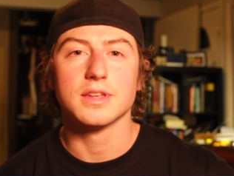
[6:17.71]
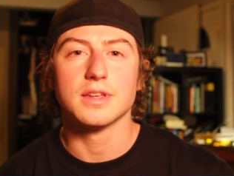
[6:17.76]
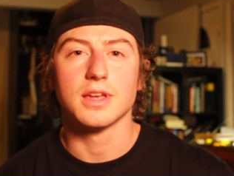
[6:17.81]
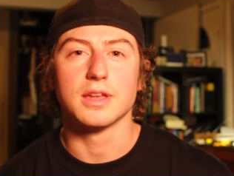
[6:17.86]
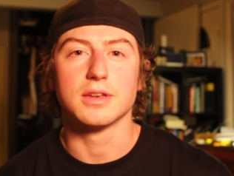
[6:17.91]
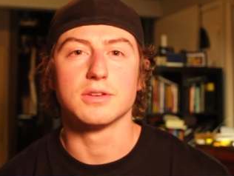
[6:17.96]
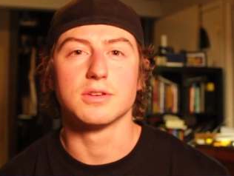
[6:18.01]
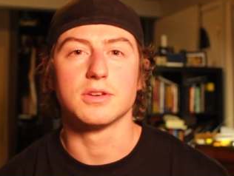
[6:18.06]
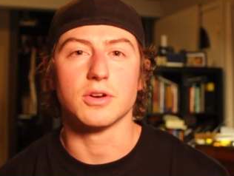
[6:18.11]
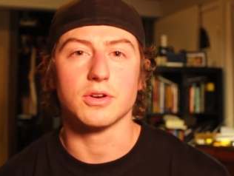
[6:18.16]

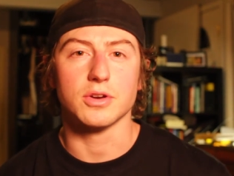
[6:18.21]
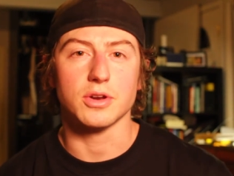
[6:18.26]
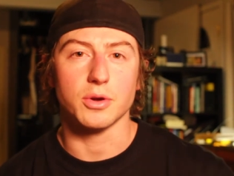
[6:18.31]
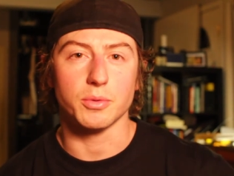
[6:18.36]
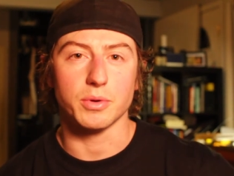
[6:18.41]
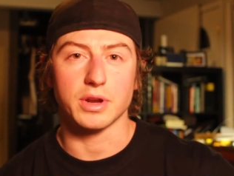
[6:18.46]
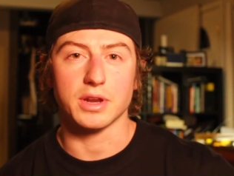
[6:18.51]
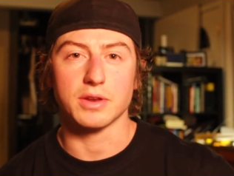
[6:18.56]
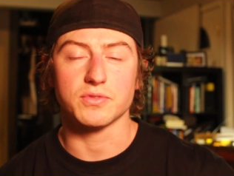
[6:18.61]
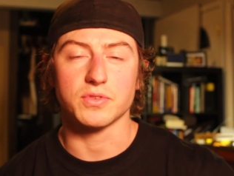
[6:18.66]
and you don't know
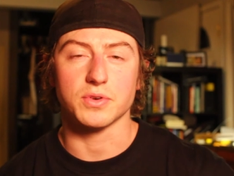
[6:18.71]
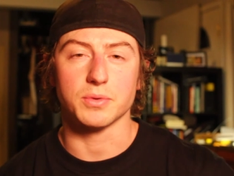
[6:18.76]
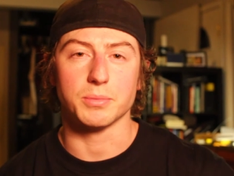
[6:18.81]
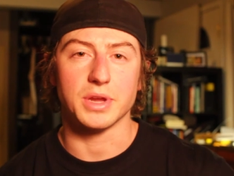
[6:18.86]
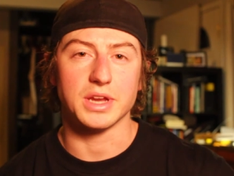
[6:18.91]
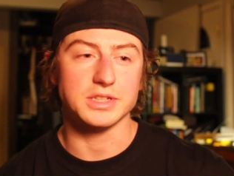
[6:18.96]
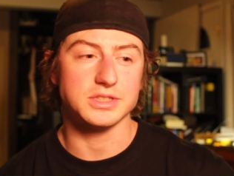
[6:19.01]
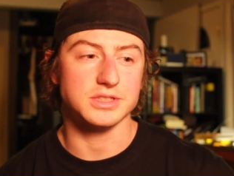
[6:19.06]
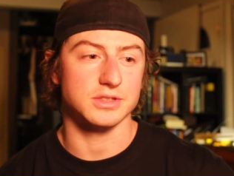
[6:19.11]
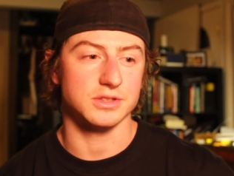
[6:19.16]
what
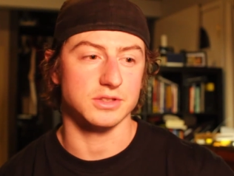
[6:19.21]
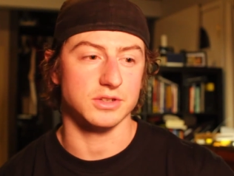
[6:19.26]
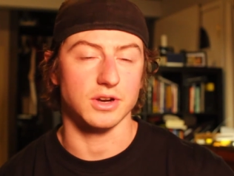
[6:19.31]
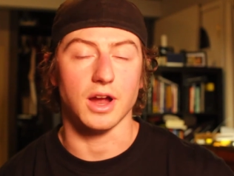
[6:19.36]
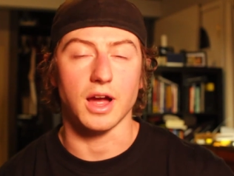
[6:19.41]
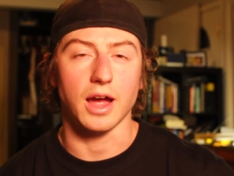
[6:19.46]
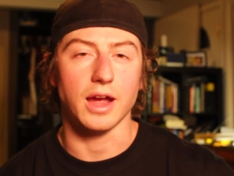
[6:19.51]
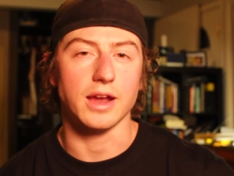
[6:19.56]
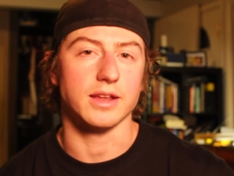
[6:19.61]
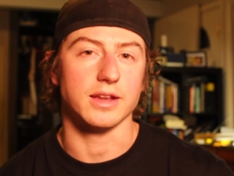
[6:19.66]
information they're
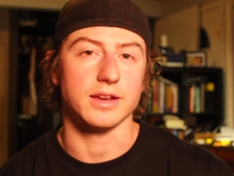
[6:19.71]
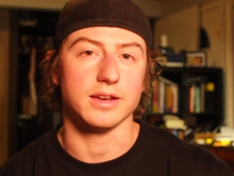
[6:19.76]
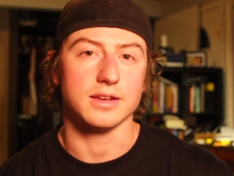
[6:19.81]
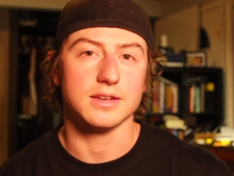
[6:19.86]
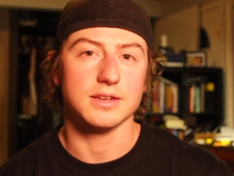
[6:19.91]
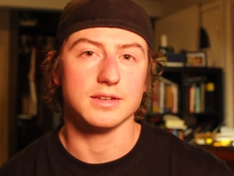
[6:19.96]
hiding.